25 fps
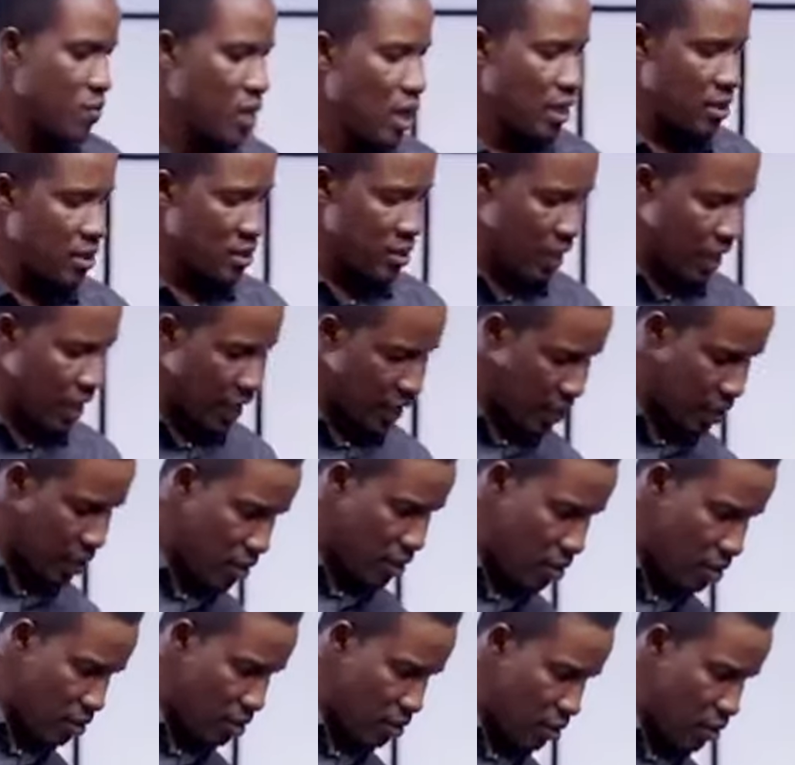And then
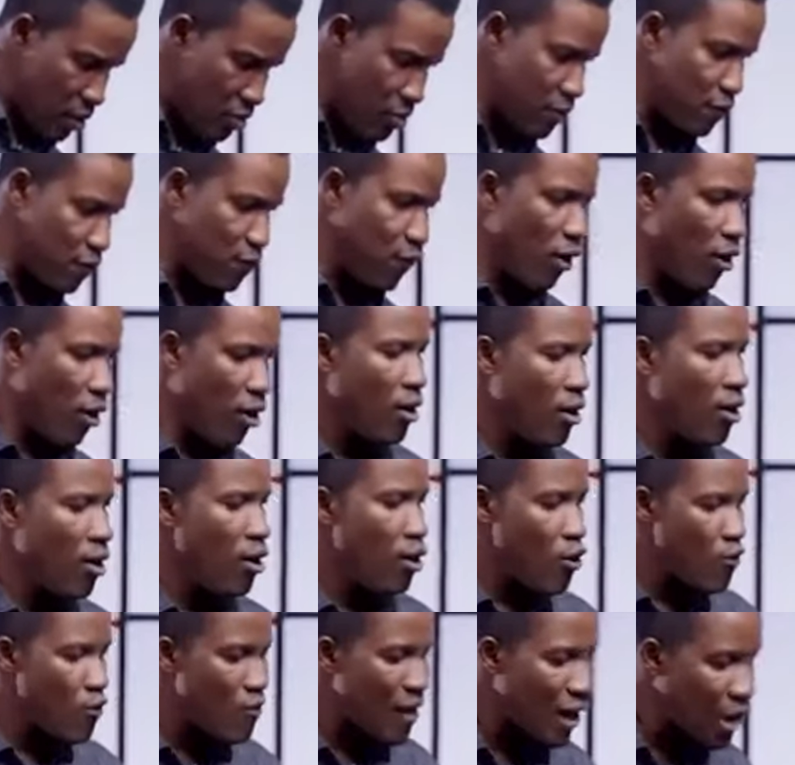number
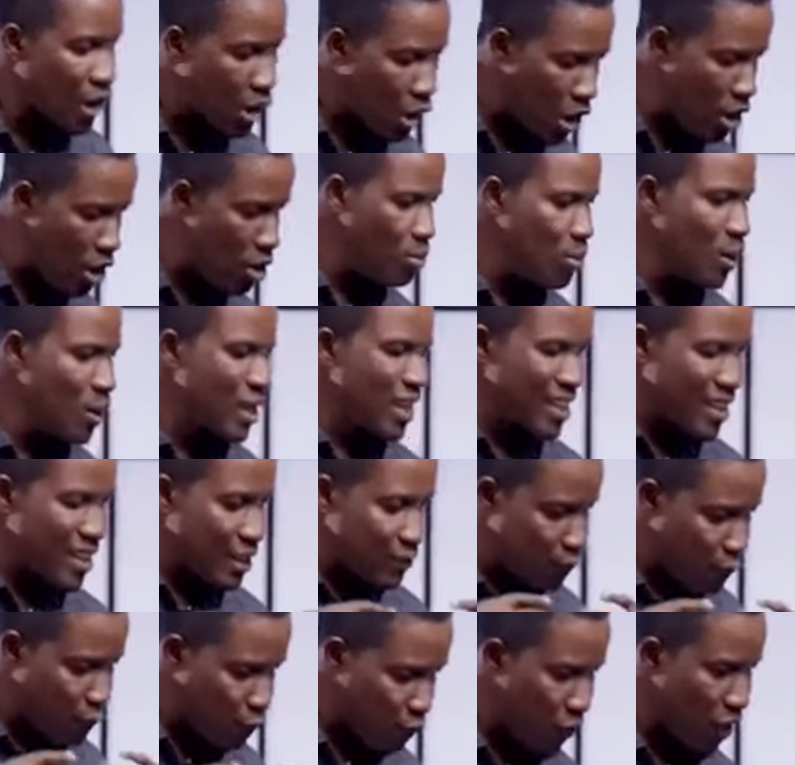four, overcome
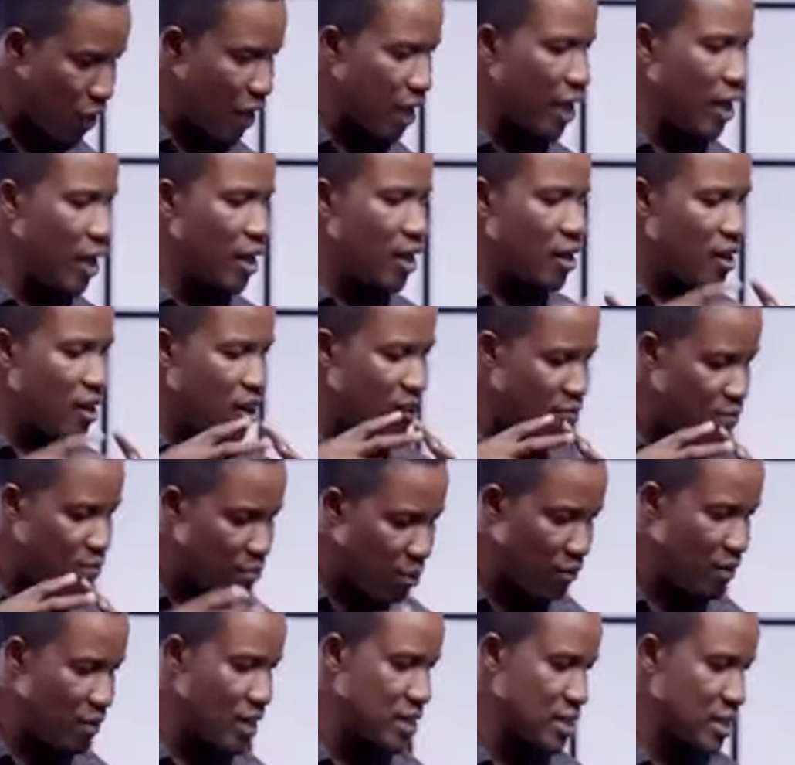the fear of
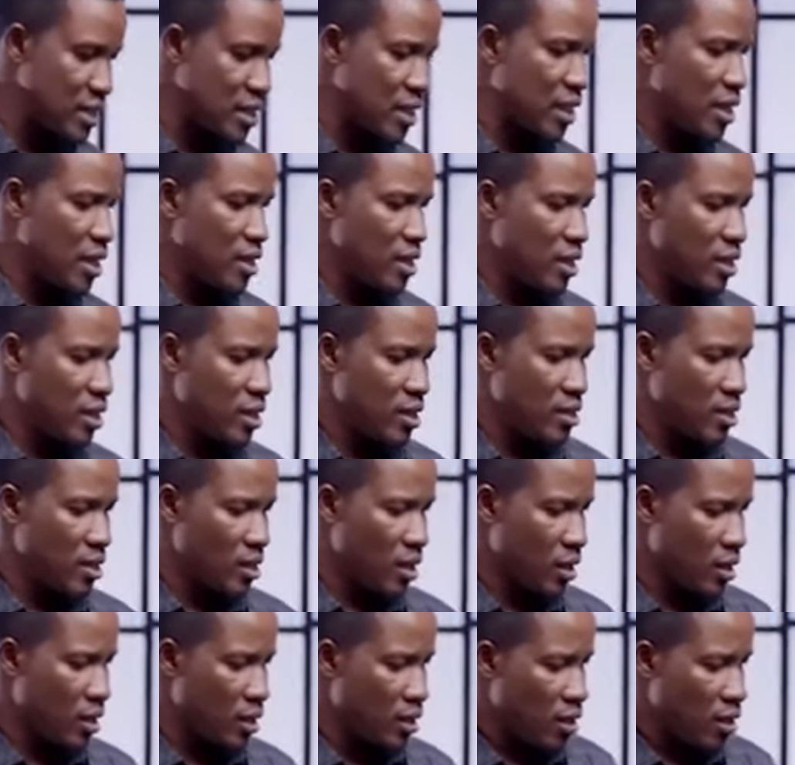poverty. In
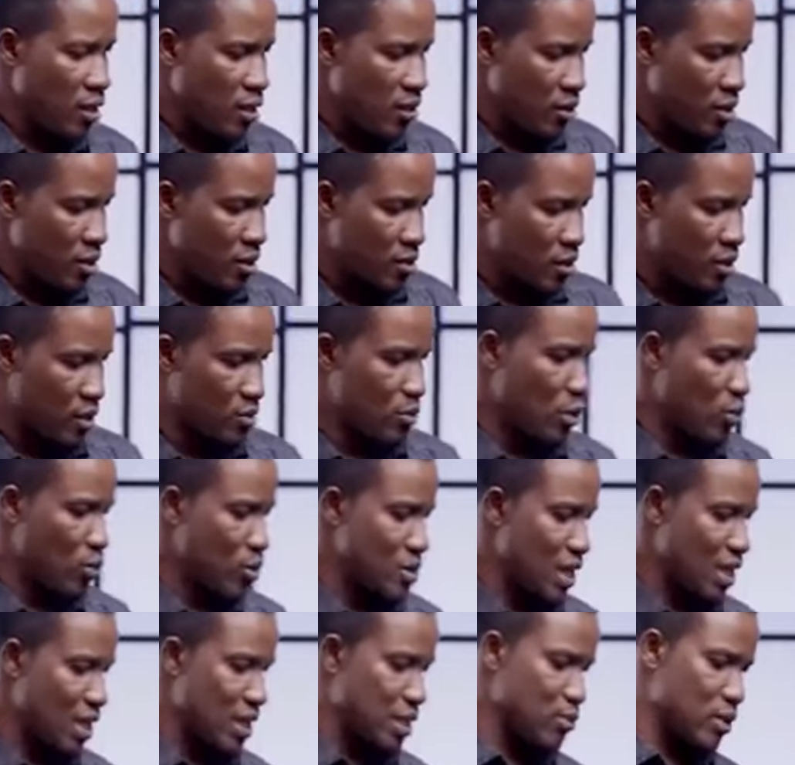the scripture
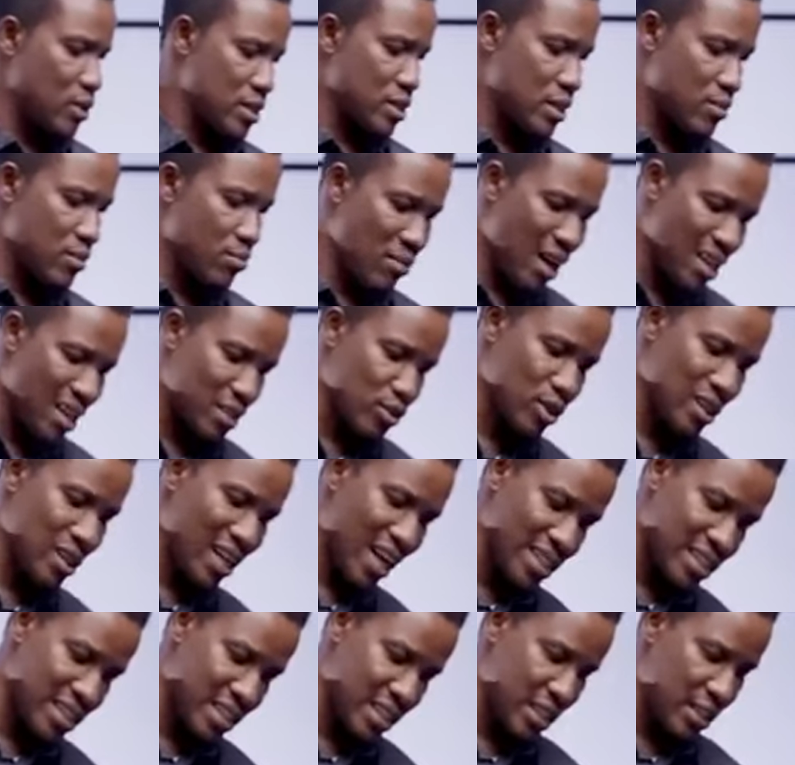we started with in Matthew
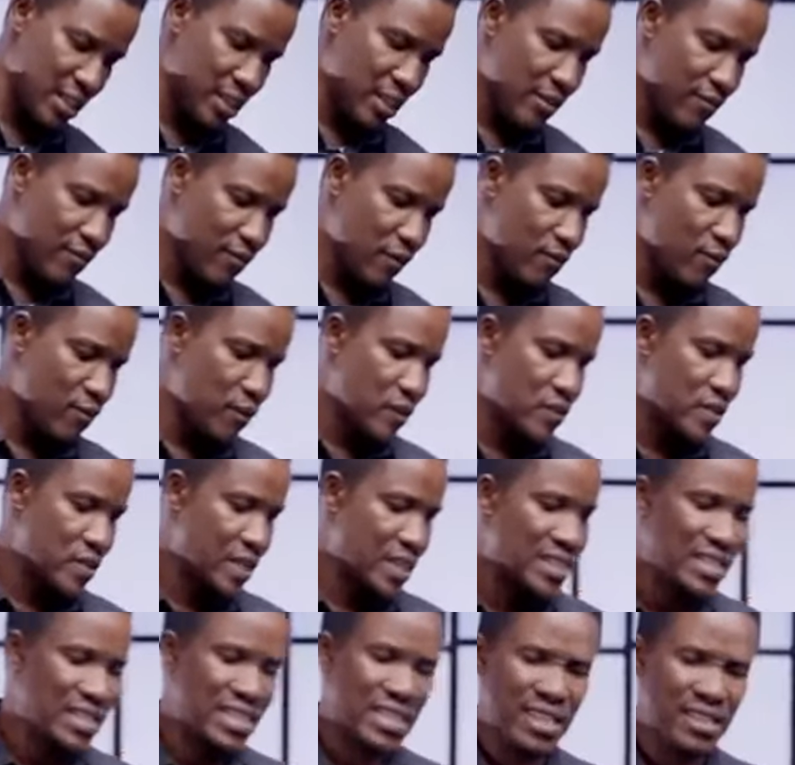19 from verse
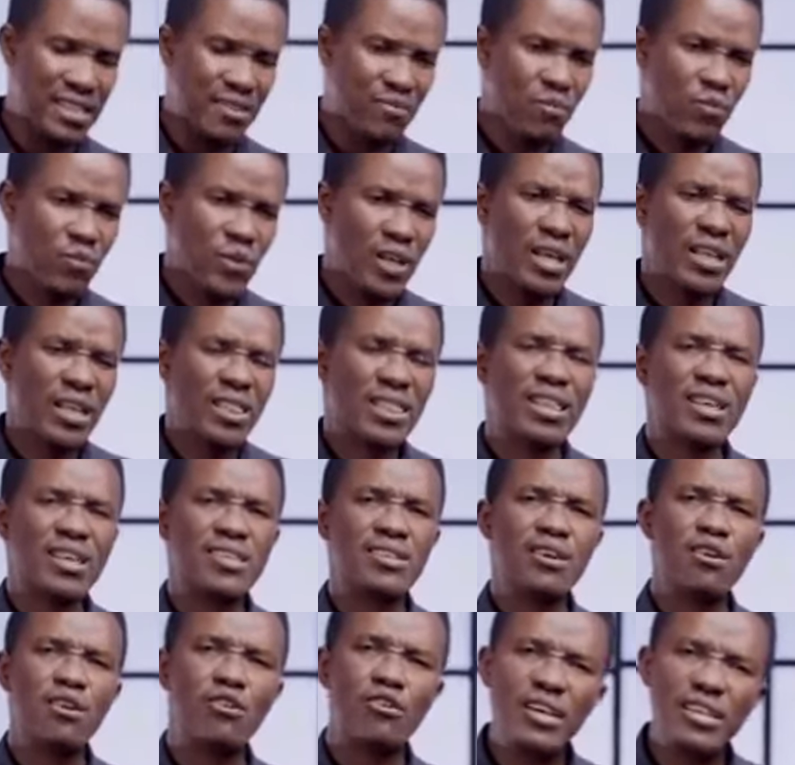16,
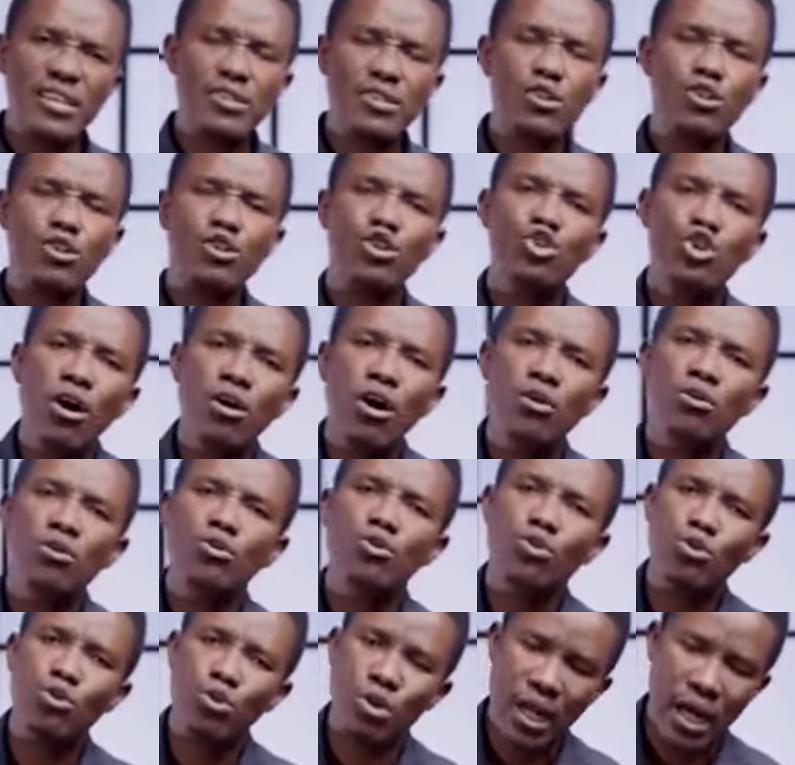the rich young
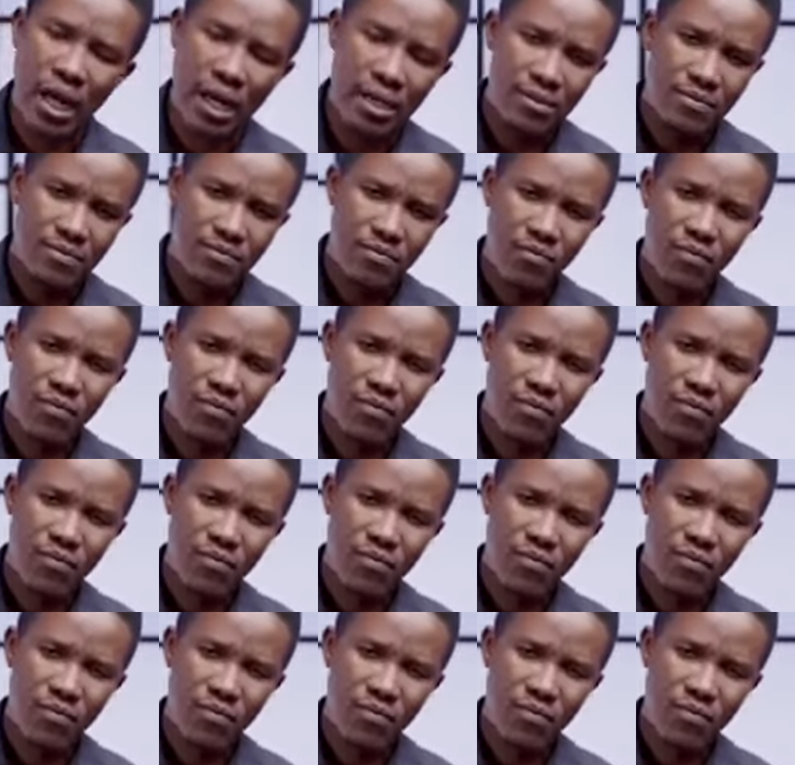ruler